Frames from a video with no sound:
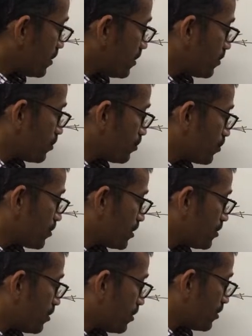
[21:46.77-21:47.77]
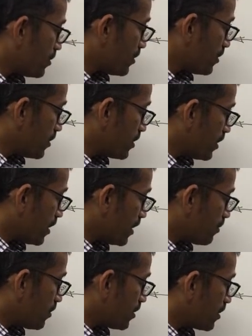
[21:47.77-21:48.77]
other 2 forces? Horizontal
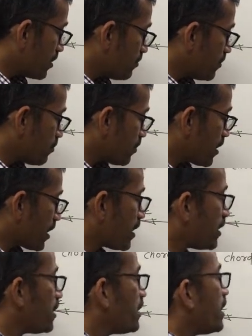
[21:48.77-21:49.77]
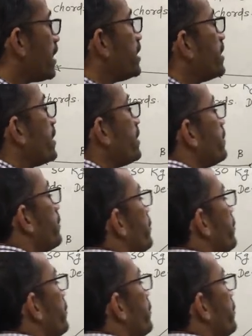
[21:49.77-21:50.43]
and vertical means what angle? 90.